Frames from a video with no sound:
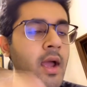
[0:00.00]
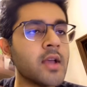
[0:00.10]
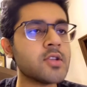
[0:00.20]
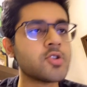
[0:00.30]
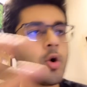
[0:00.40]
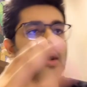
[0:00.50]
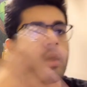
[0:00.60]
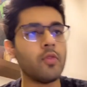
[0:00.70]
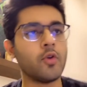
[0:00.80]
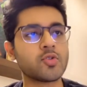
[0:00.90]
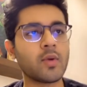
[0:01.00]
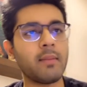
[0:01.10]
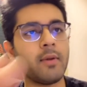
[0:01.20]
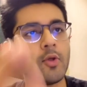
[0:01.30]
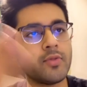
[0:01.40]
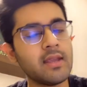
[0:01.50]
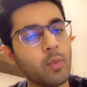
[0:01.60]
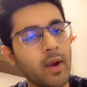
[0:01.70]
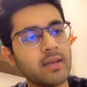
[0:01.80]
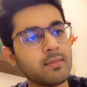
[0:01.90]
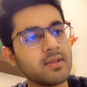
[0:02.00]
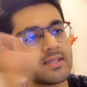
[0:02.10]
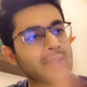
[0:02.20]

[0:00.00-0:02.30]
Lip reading: So those were about the vitamins,